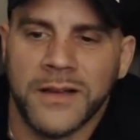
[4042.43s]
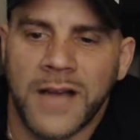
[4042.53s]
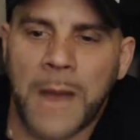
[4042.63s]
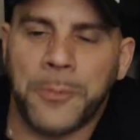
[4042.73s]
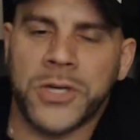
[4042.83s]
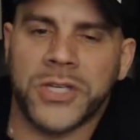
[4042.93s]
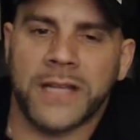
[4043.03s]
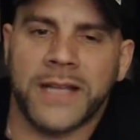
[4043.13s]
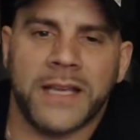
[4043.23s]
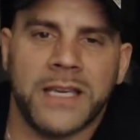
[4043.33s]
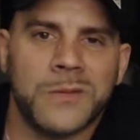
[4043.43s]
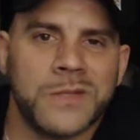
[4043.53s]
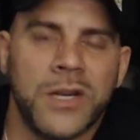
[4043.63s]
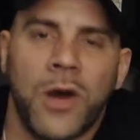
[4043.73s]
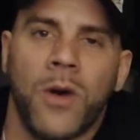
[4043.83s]
I appreciate that,
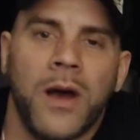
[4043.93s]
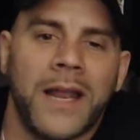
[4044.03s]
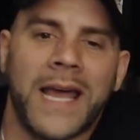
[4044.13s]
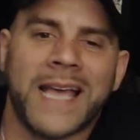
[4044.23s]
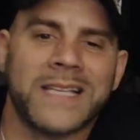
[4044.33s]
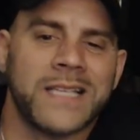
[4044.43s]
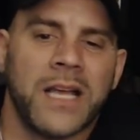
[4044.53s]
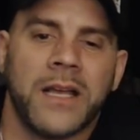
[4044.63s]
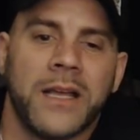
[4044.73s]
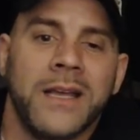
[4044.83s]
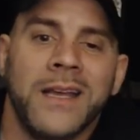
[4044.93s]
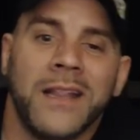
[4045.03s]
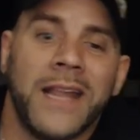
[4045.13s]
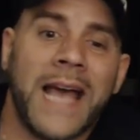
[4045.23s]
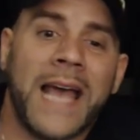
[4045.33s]
Keeps. You know what? Like I was telling,
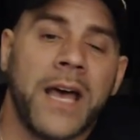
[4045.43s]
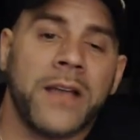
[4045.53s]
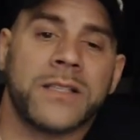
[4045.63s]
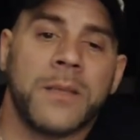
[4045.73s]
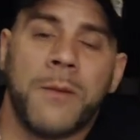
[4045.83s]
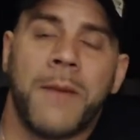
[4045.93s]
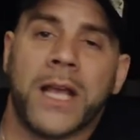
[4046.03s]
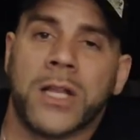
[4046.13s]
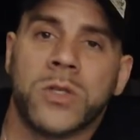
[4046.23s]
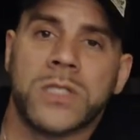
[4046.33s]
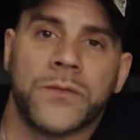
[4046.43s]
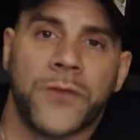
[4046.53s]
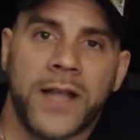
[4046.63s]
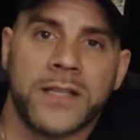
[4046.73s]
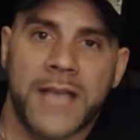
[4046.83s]
like I got some of my closest
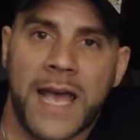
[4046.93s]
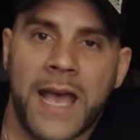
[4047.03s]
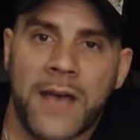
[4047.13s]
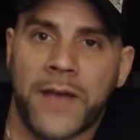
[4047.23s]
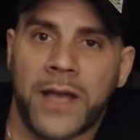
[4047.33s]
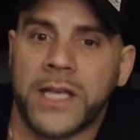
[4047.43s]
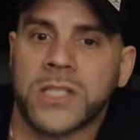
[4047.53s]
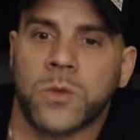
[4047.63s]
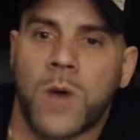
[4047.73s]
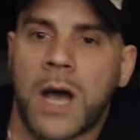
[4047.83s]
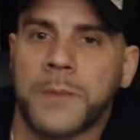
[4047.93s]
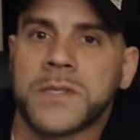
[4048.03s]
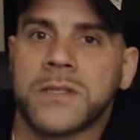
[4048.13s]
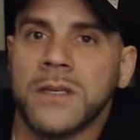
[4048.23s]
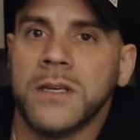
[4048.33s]
friends have LS
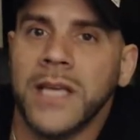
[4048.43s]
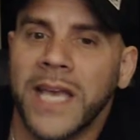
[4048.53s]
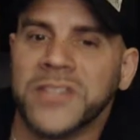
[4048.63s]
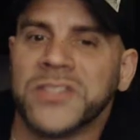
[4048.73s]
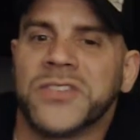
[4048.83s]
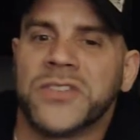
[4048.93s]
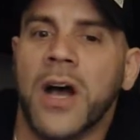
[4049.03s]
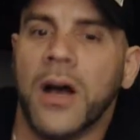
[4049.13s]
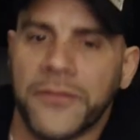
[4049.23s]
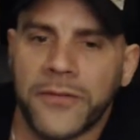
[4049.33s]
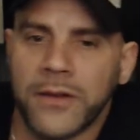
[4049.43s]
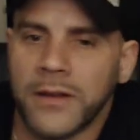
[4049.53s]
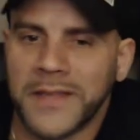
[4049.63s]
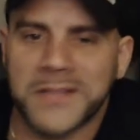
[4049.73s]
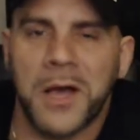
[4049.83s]
swaps in stuff.
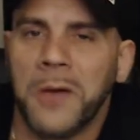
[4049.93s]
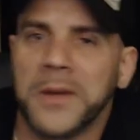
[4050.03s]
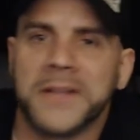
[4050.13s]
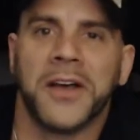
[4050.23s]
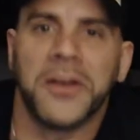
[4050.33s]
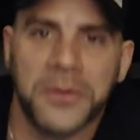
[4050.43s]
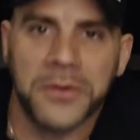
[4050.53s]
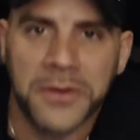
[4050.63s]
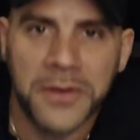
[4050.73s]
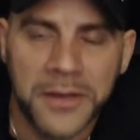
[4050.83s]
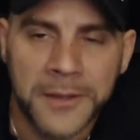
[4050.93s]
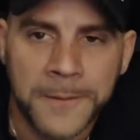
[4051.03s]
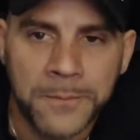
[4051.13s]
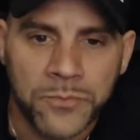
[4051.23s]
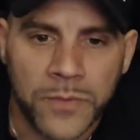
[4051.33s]
That's all I'm going to tell you
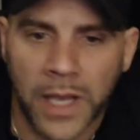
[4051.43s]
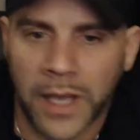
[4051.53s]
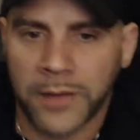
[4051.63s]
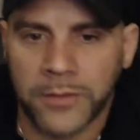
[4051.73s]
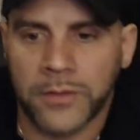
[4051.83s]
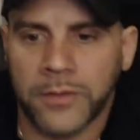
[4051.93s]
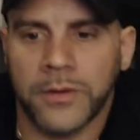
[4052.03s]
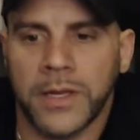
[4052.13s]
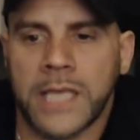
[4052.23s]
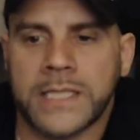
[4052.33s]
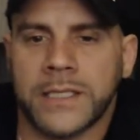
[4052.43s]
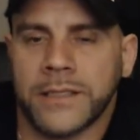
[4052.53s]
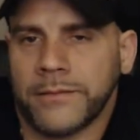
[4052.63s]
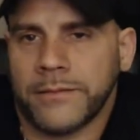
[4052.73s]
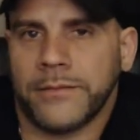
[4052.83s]
and it's
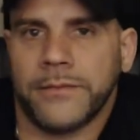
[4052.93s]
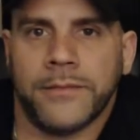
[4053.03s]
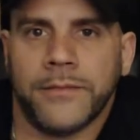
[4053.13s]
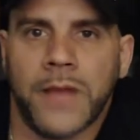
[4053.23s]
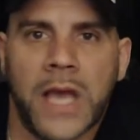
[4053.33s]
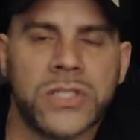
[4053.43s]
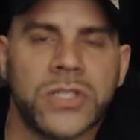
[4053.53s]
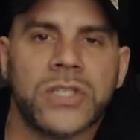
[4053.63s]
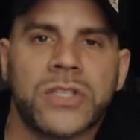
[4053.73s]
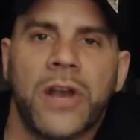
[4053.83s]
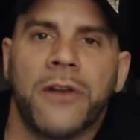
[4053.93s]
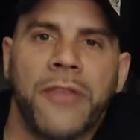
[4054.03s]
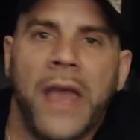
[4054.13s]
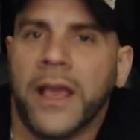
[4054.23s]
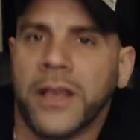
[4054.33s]
it's just their
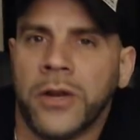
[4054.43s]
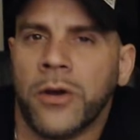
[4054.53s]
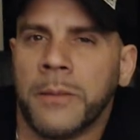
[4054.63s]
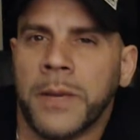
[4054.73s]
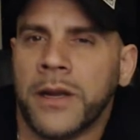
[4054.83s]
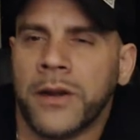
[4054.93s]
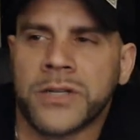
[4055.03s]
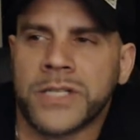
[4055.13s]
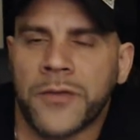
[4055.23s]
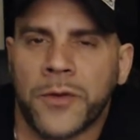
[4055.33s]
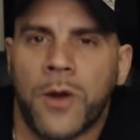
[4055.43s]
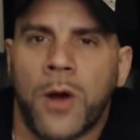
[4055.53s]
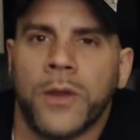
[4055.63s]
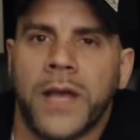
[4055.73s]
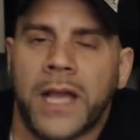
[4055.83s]
thing. You know what I mean? And there's nothing
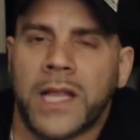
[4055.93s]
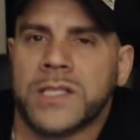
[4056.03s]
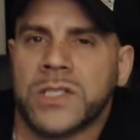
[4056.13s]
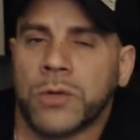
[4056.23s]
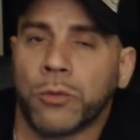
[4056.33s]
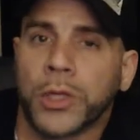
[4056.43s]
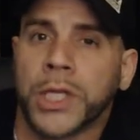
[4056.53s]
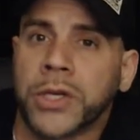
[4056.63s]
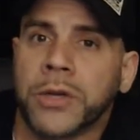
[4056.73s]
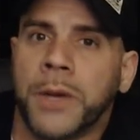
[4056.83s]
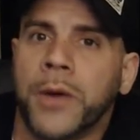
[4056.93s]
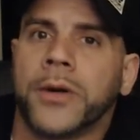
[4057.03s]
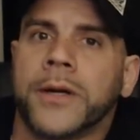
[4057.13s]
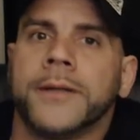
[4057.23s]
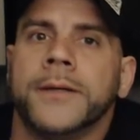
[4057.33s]
wrong with it. LS is a really good
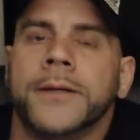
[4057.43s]
motor.